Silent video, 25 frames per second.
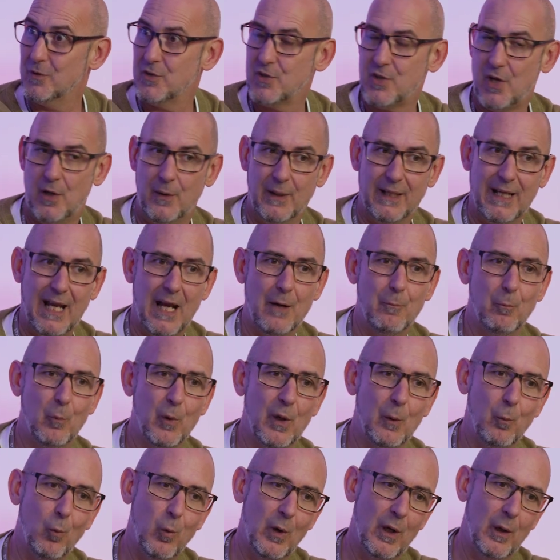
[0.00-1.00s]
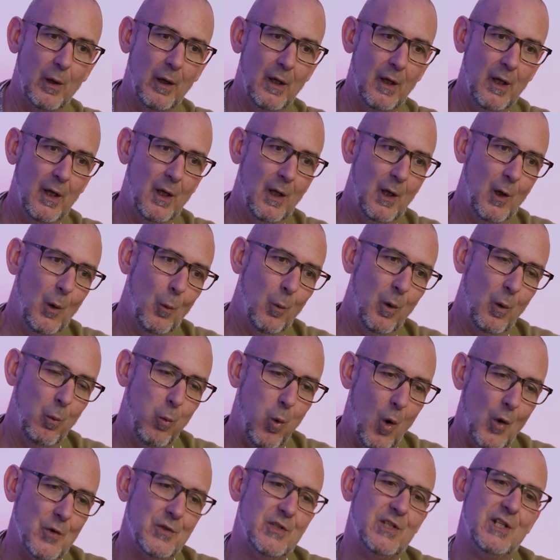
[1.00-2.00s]
So again, we're
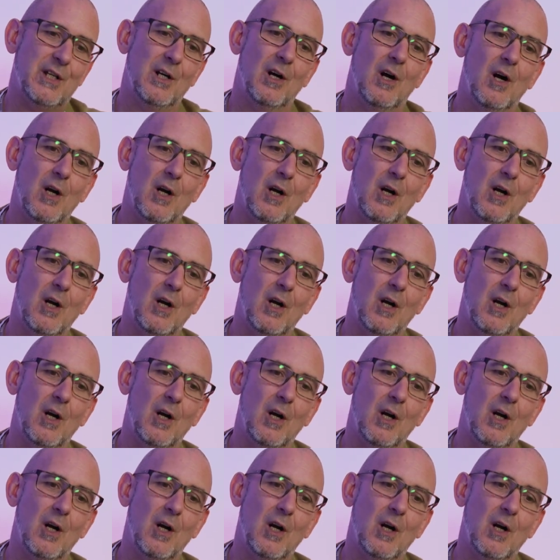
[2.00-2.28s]
wanting